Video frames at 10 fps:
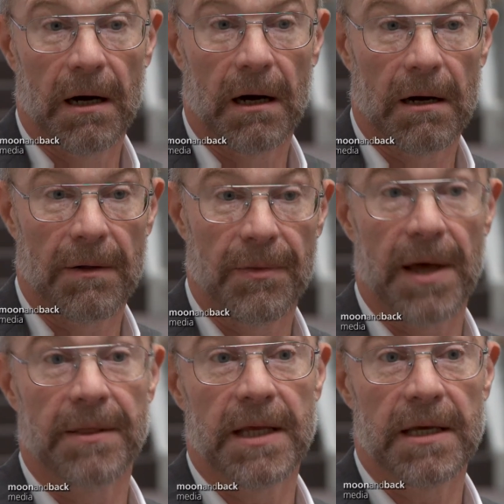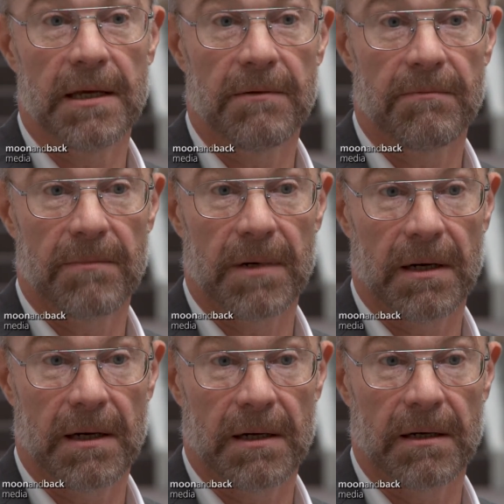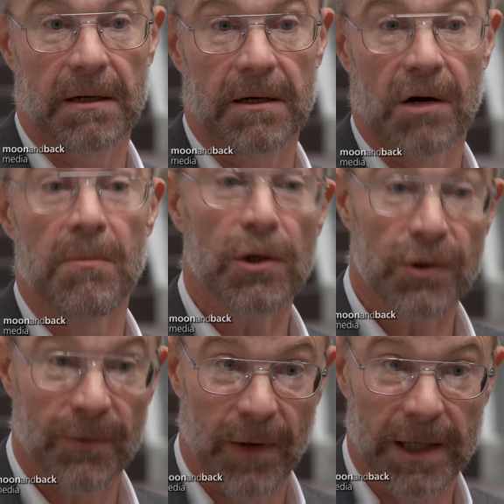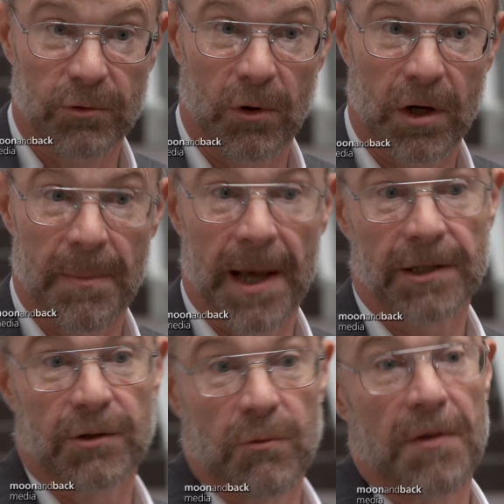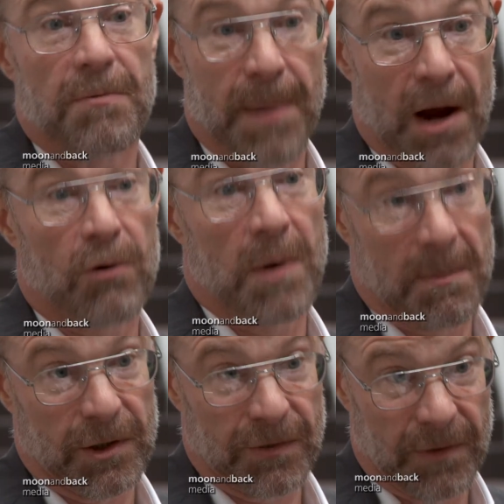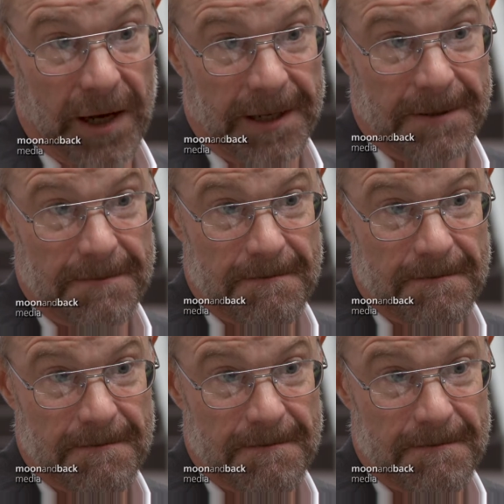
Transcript: uh, then the uh, commercial flights will commence with Per Wimmer's flight,